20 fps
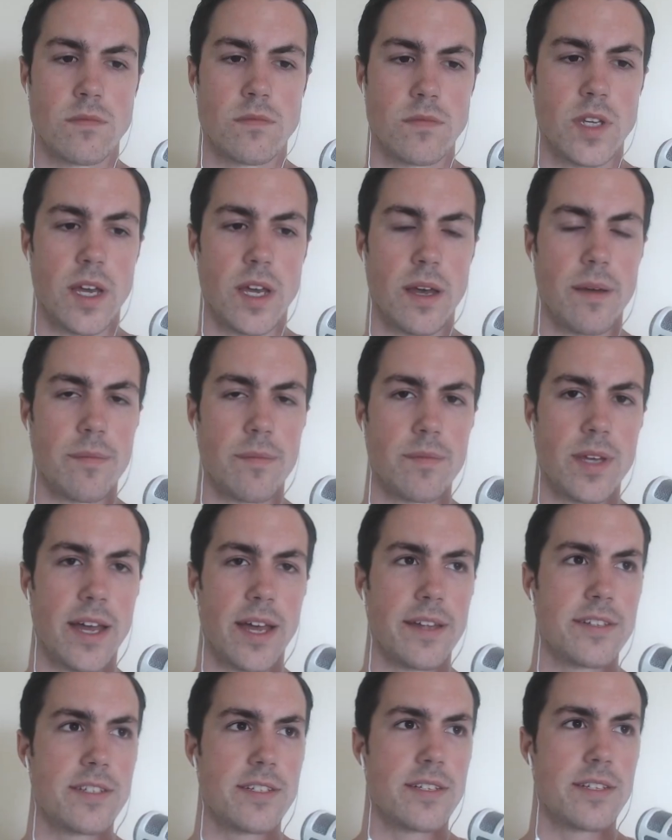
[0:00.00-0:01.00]
Yeah.
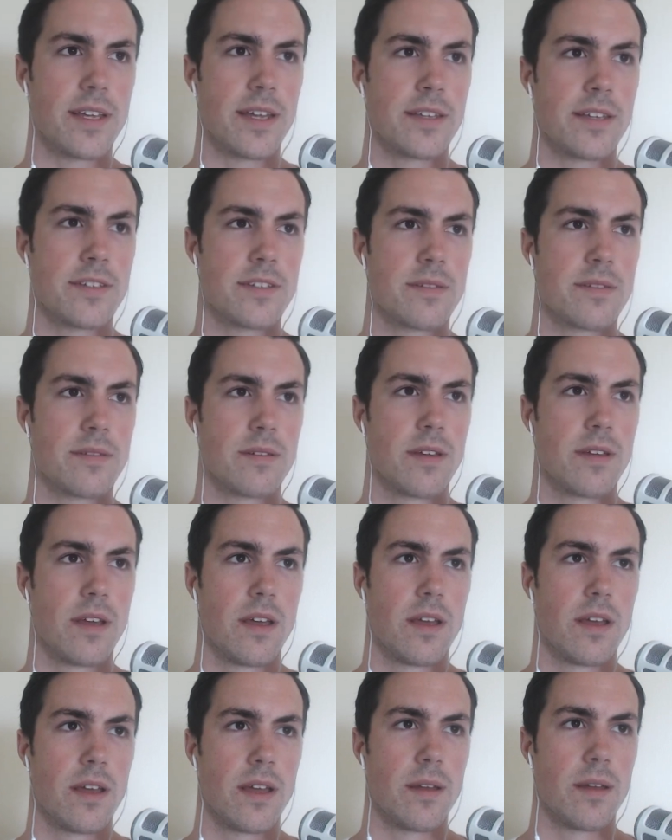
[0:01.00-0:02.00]
Yeah. It's
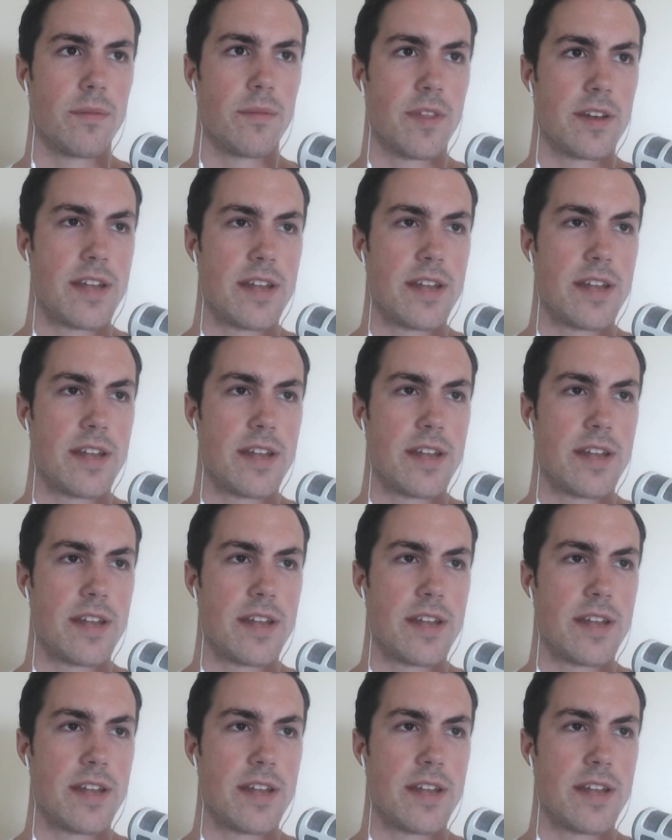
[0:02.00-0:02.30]
the